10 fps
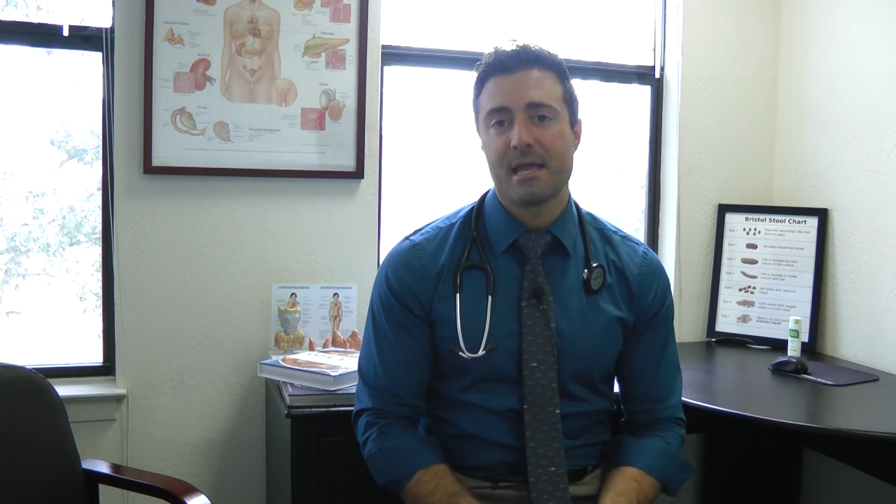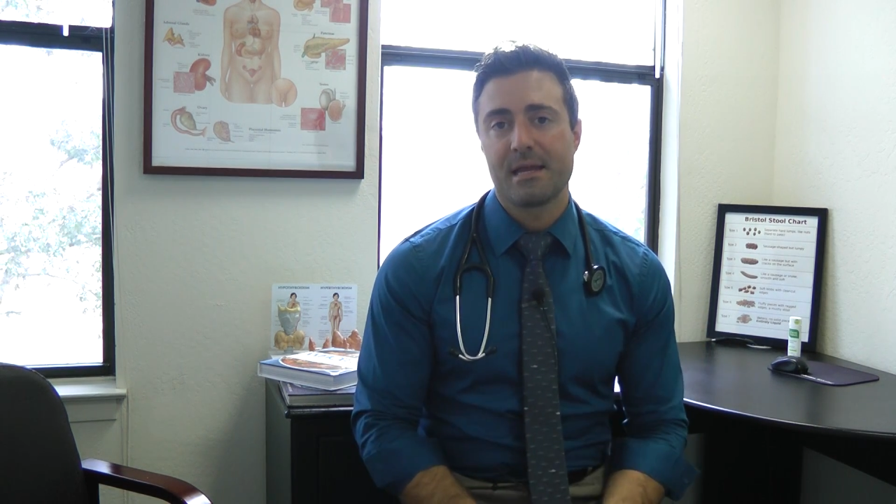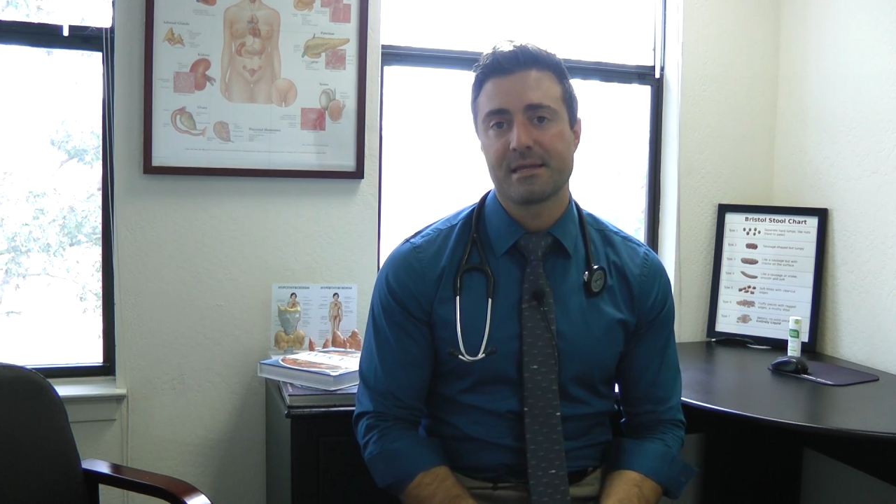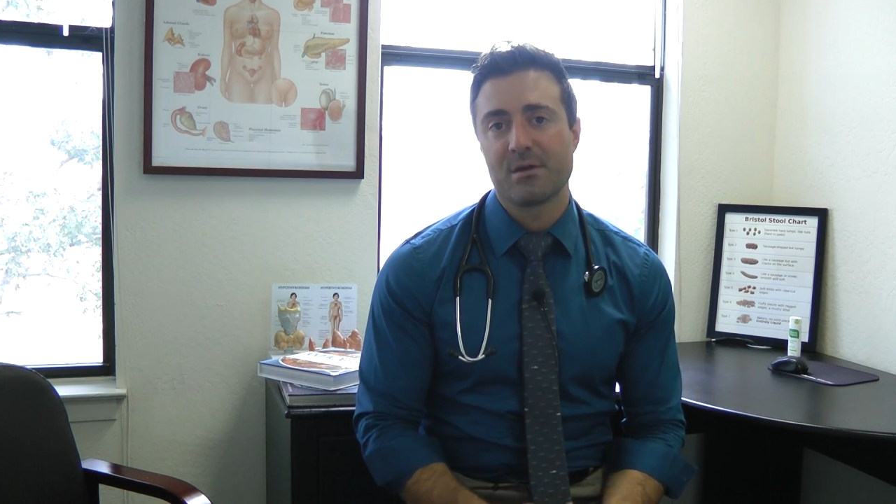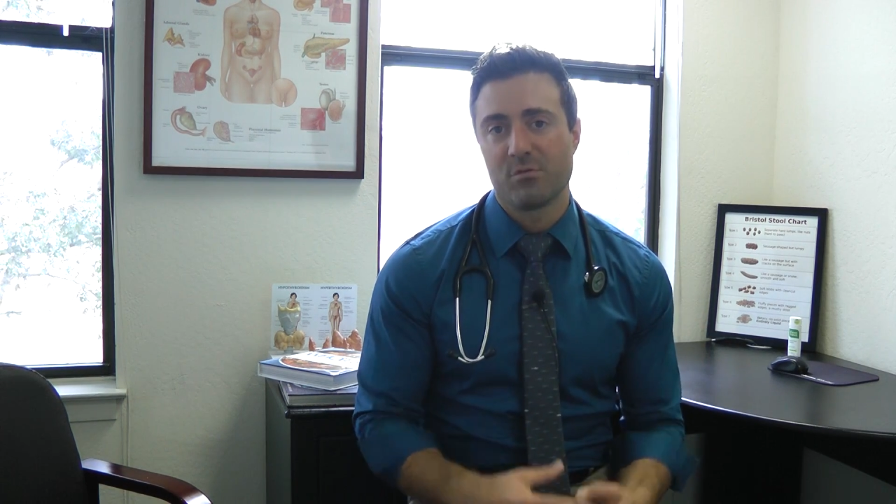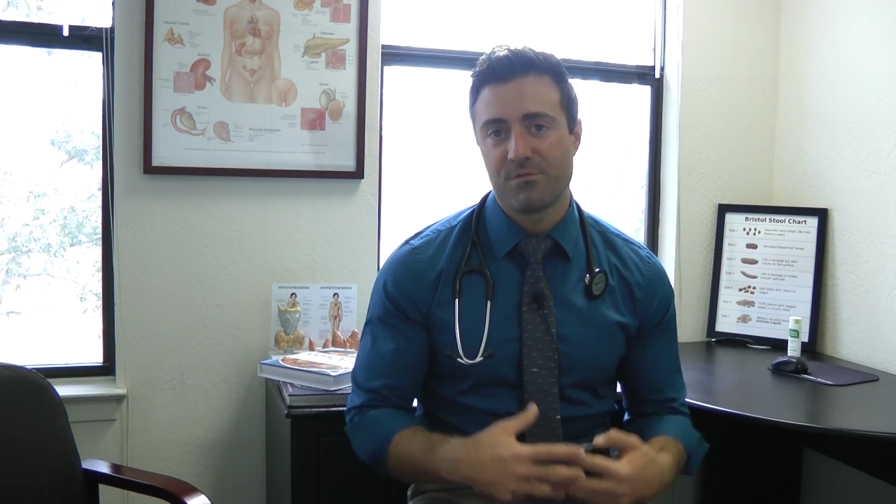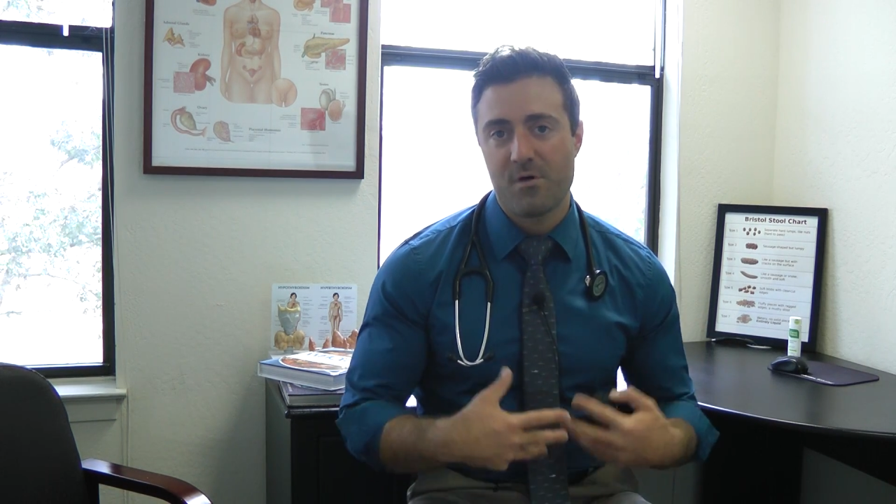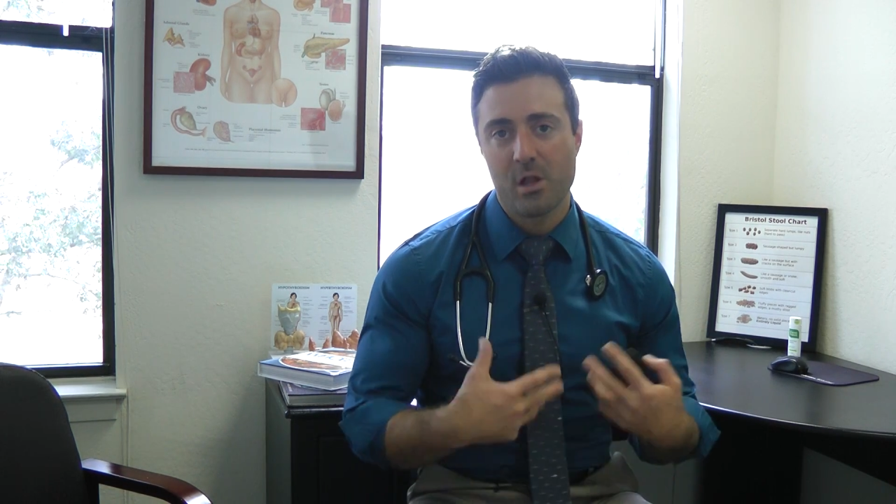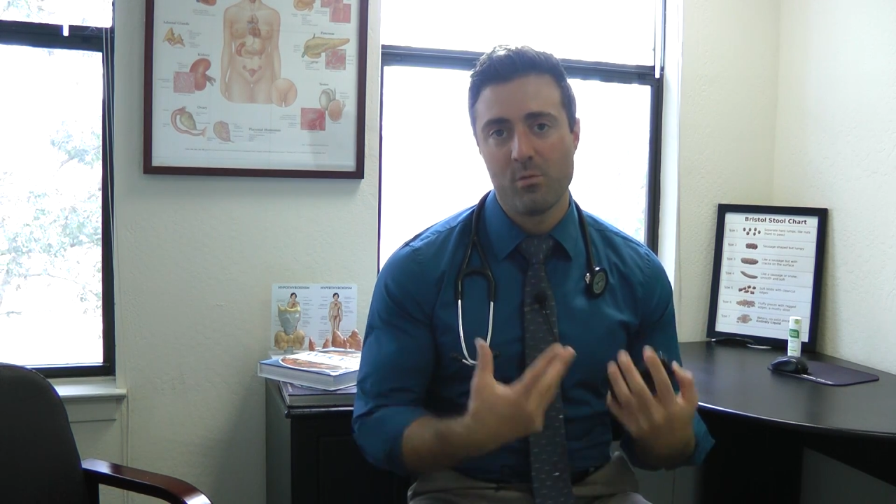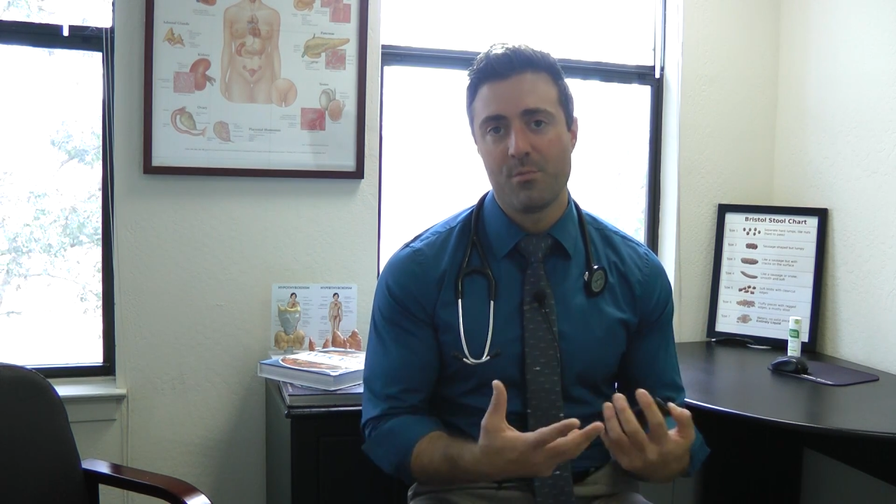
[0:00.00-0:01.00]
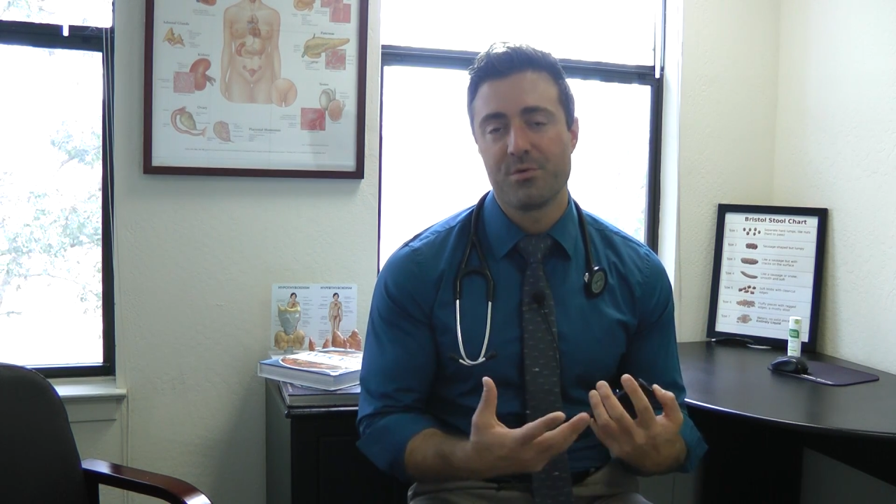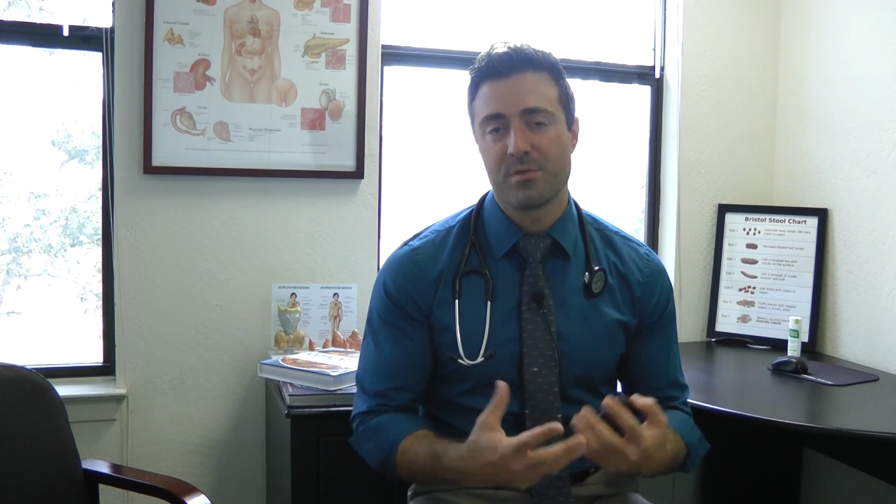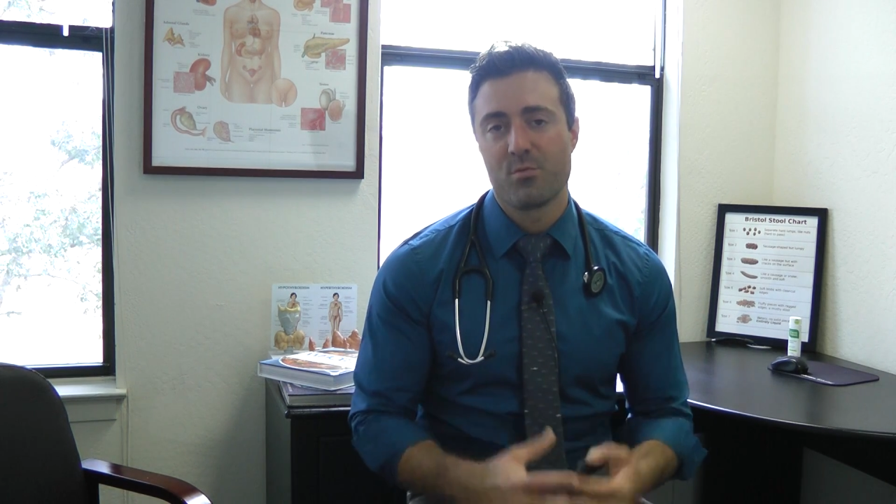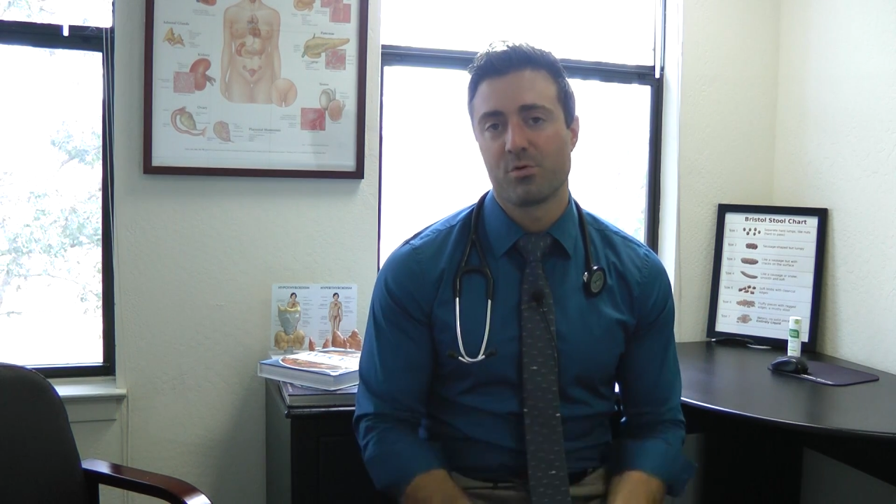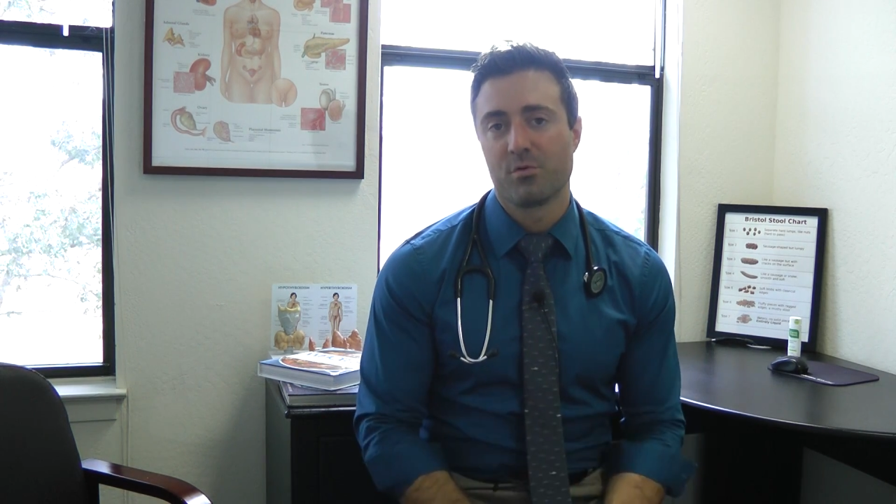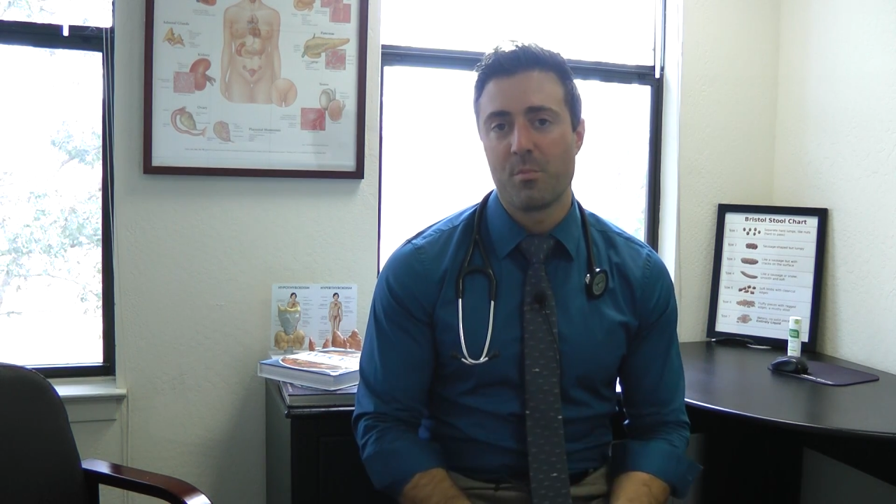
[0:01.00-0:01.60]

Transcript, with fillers: And again, we'll follow up with a more